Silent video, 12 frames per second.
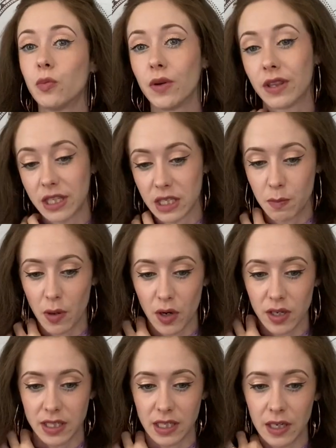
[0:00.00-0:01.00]
with this
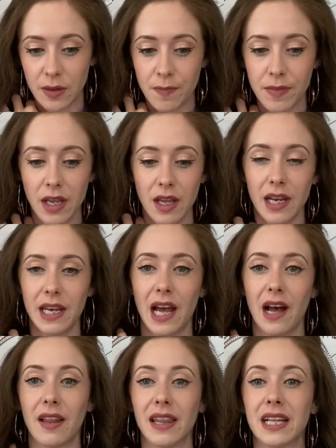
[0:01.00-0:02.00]
person.
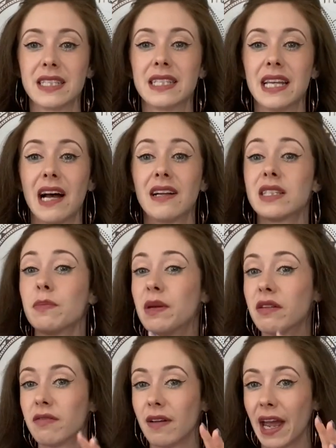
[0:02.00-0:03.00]
Now, that sounds a
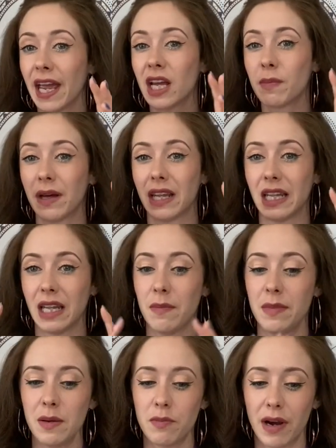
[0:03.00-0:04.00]
bit vague, but let
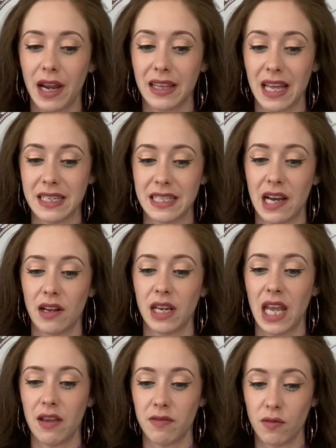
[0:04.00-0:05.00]
me break that down
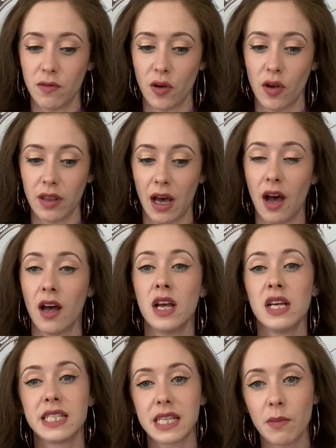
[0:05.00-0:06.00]
even further.
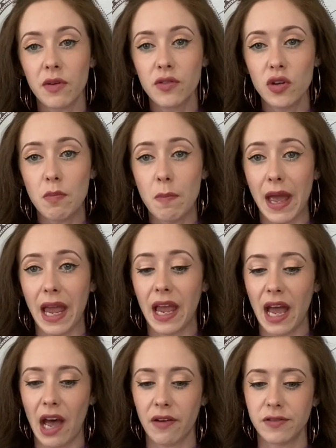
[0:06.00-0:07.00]
Some of you may
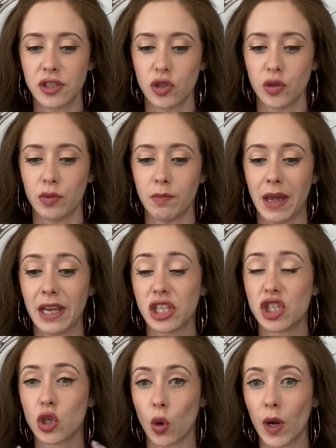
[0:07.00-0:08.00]
have to make a
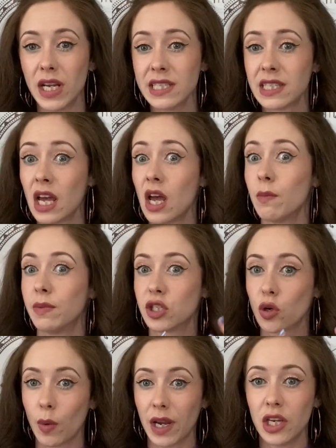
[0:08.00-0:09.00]
choice
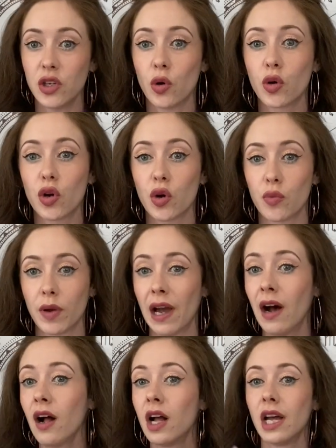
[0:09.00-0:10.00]
between your
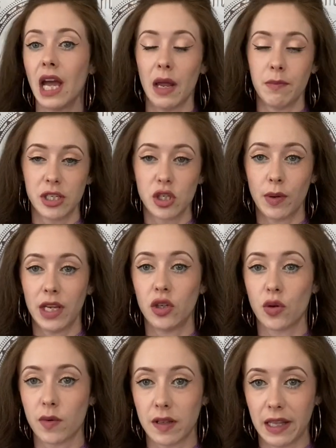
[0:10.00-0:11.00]
career and between
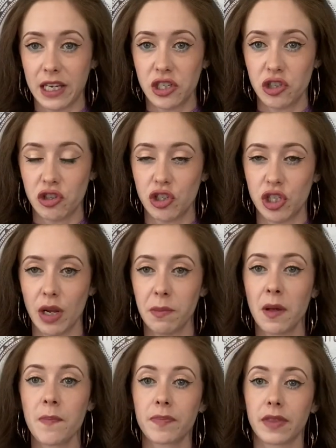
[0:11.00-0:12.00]
your relationship.
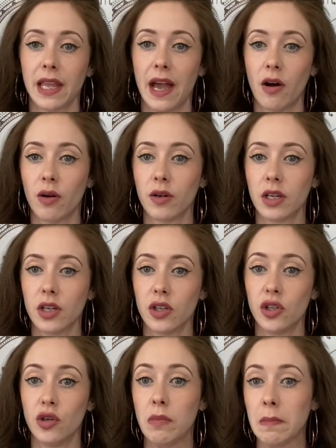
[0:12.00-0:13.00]
Now,
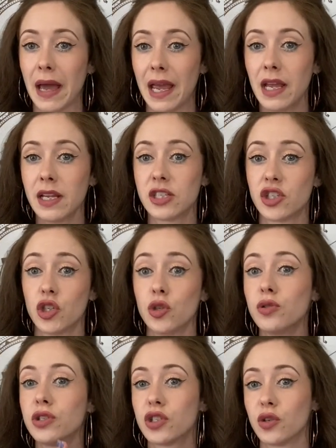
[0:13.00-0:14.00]
you may
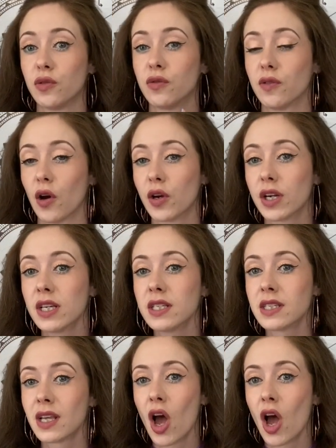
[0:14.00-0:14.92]
choose to focus